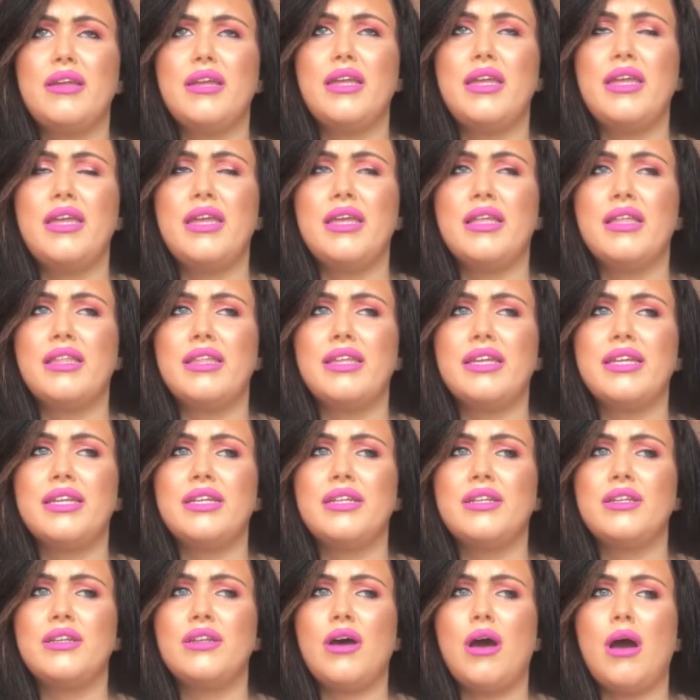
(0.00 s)

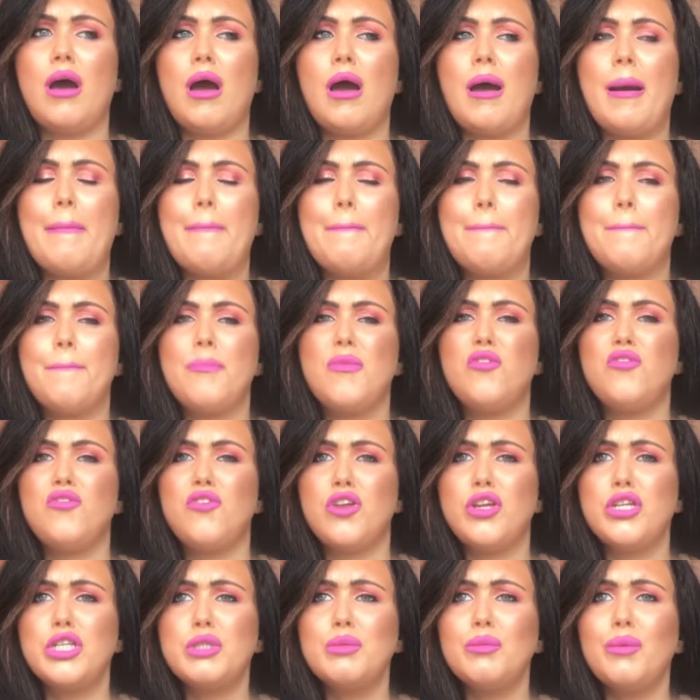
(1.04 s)
Alien
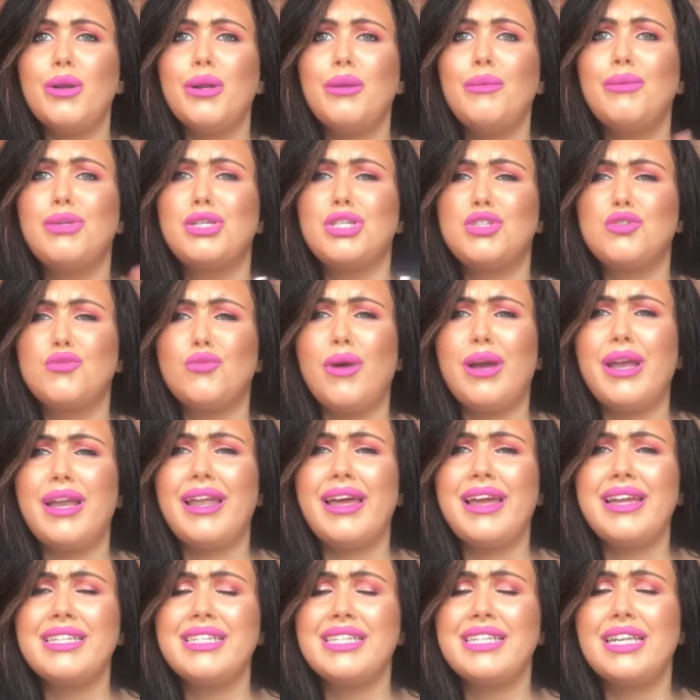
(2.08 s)
Fusion one, which is quite
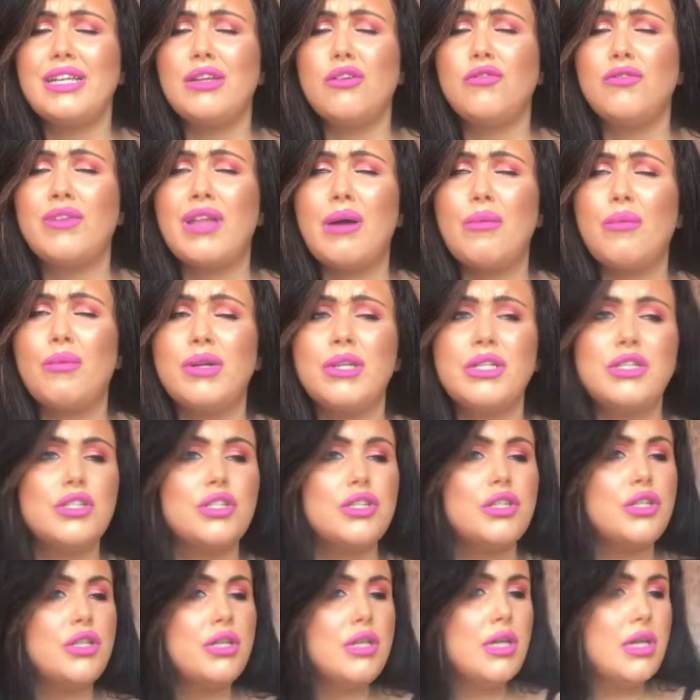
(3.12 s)
nice, I love that one
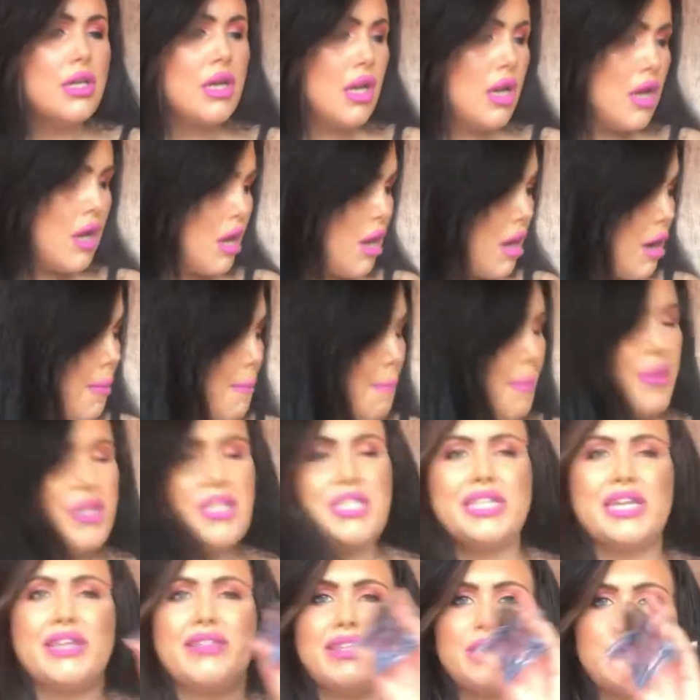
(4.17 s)
too.
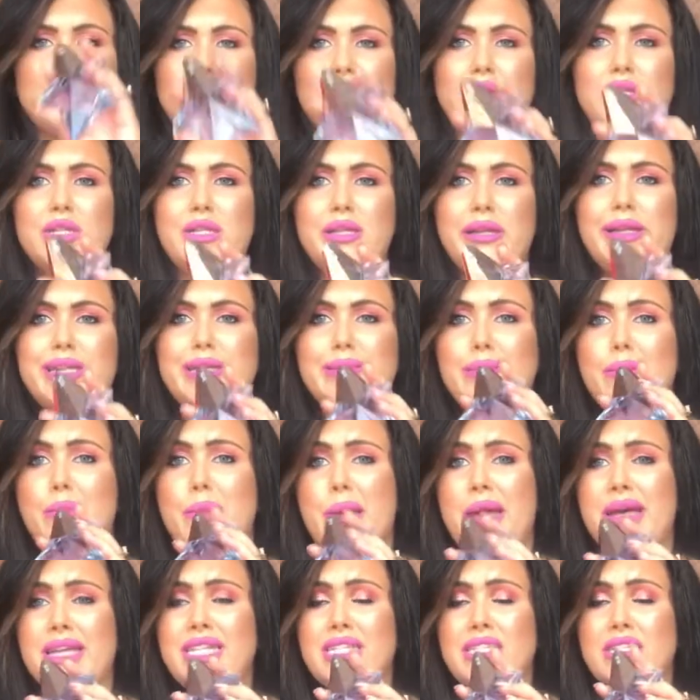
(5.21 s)
But yeah, this one is my
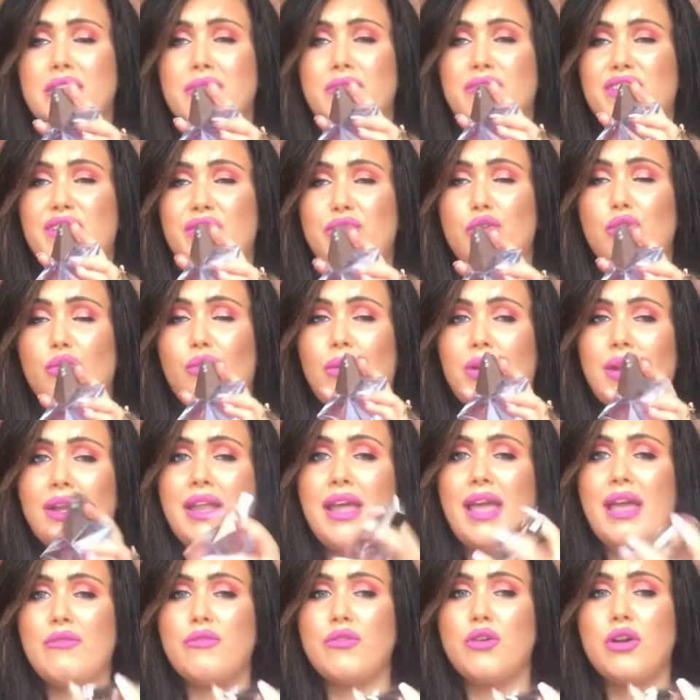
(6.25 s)
best favourite one
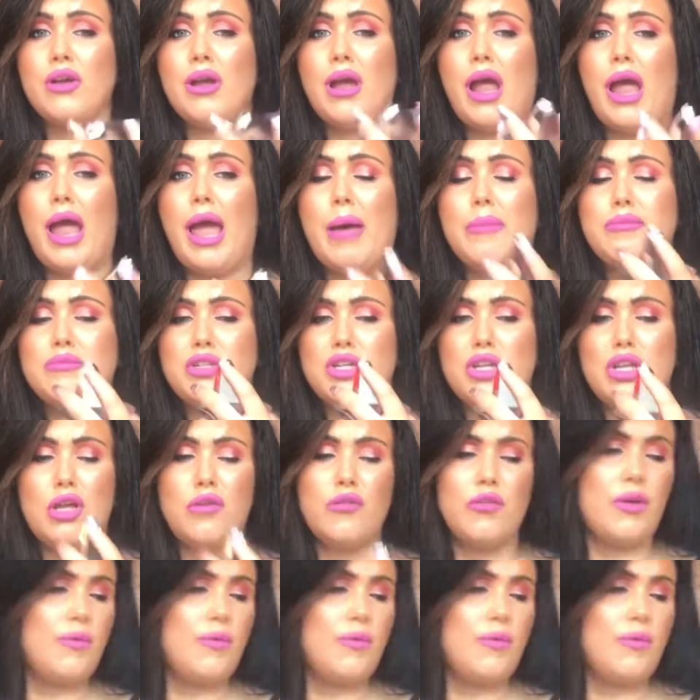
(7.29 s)
ever, I absolutely love